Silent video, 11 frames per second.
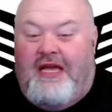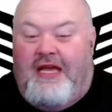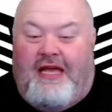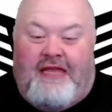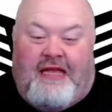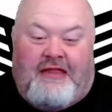
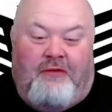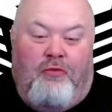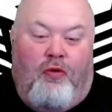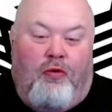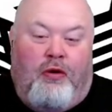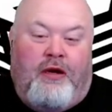and that they're
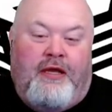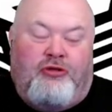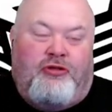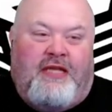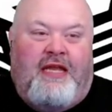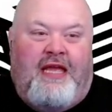more
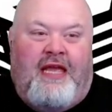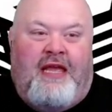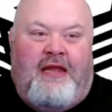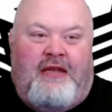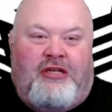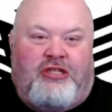interested
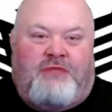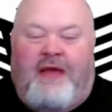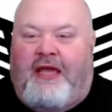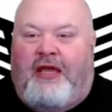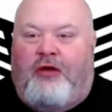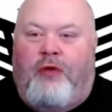in just
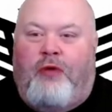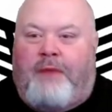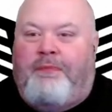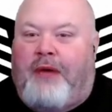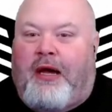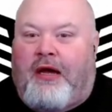making a quick
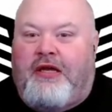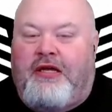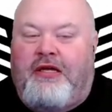buck